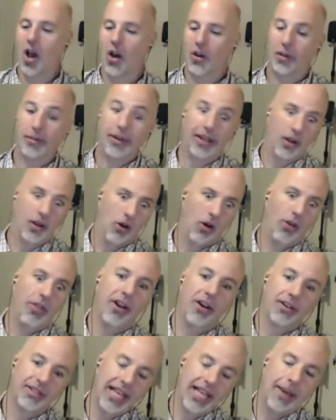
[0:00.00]
You'll be like, "Oh,
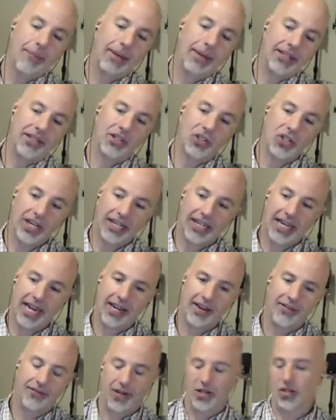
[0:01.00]
there's that piece of chicken I
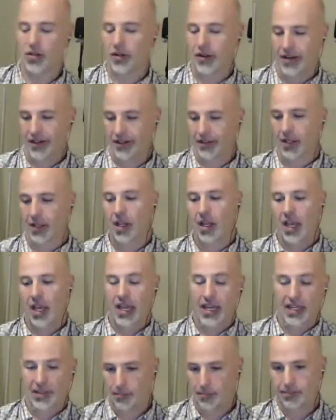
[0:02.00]
didn't finish." Or and
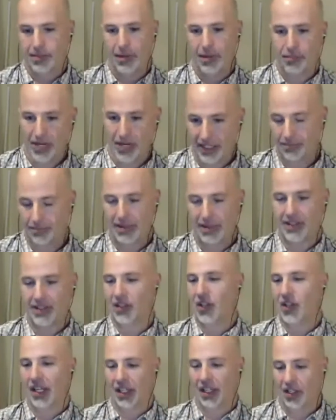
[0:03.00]
it's the breaded piece of
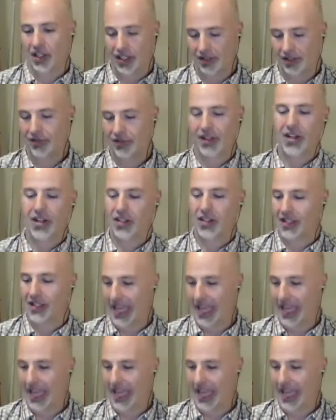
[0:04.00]
chicken you didn't finish. It's not